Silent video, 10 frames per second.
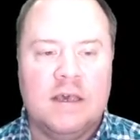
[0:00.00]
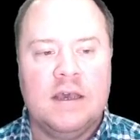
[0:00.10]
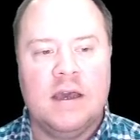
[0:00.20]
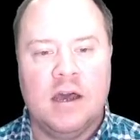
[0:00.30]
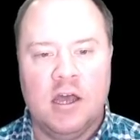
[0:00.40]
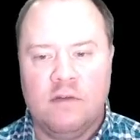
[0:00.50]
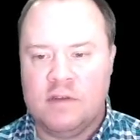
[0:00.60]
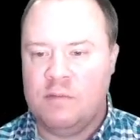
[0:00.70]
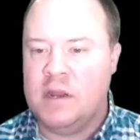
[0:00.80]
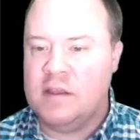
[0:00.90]
if
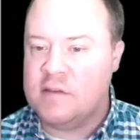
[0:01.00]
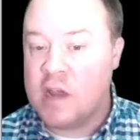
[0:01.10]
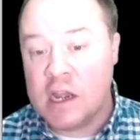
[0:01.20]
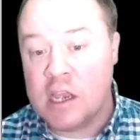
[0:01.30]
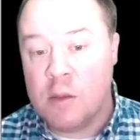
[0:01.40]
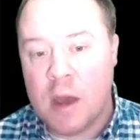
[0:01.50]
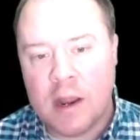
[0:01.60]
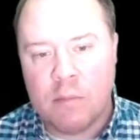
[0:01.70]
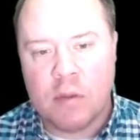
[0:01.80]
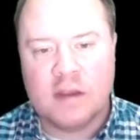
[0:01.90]
somebody's talking about it
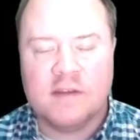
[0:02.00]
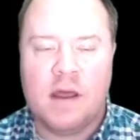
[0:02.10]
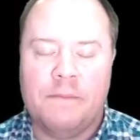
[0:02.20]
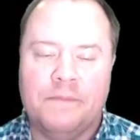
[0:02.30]
and brings it up.